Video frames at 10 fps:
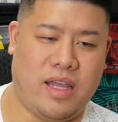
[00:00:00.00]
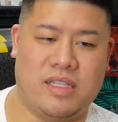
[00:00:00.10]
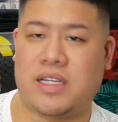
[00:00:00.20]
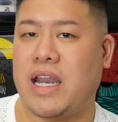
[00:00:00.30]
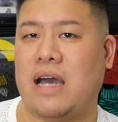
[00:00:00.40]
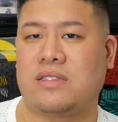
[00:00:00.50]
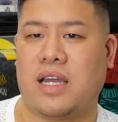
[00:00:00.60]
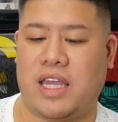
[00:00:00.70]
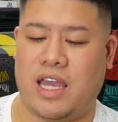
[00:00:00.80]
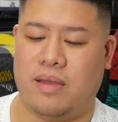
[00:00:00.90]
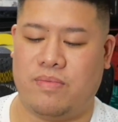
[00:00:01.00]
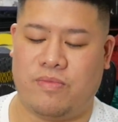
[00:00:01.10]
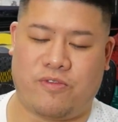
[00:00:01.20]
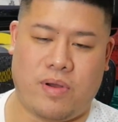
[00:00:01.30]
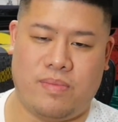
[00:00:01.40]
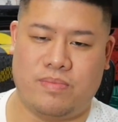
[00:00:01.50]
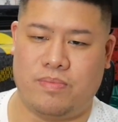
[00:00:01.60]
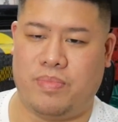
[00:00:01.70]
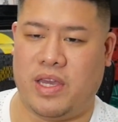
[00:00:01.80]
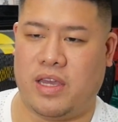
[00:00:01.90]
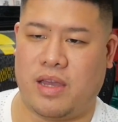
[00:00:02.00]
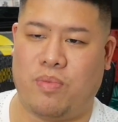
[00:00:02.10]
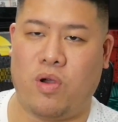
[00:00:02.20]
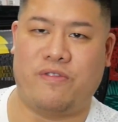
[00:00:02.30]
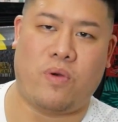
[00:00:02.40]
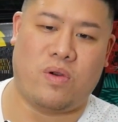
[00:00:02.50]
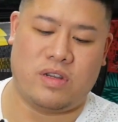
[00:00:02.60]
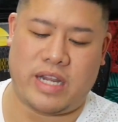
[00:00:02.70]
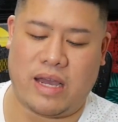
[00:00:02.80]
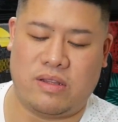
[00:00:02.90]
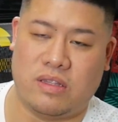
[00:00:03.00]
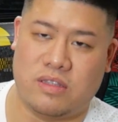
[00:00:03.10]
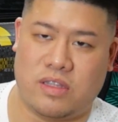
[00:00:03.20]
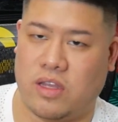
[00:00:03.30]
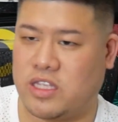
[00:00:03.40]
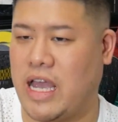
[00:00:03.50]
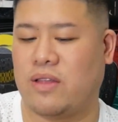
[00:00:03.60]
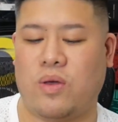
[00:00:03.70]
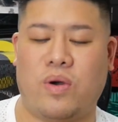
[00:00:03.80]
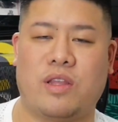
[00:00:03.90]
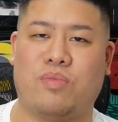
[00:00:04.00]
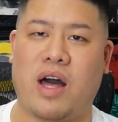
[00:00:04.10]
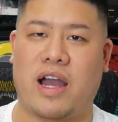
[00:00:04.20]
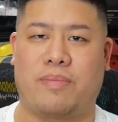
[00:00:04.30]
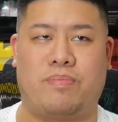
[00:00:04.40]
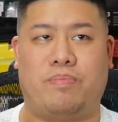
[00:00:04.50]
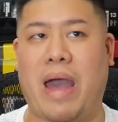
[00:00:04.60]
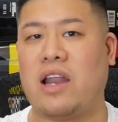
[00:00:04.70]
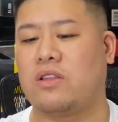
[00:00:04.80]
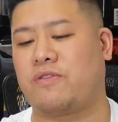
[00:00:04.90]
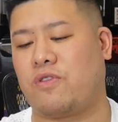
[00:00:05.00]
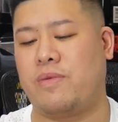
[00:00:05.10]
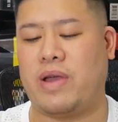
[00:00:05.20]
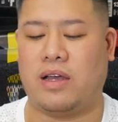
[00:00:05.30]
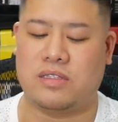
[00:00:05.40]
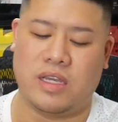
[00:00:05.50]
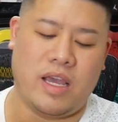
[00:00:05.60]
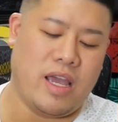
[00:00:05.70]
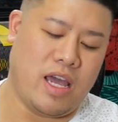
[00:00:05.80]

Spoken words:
inside-outside game, from being a point forward down low on the block, battling for rebounds,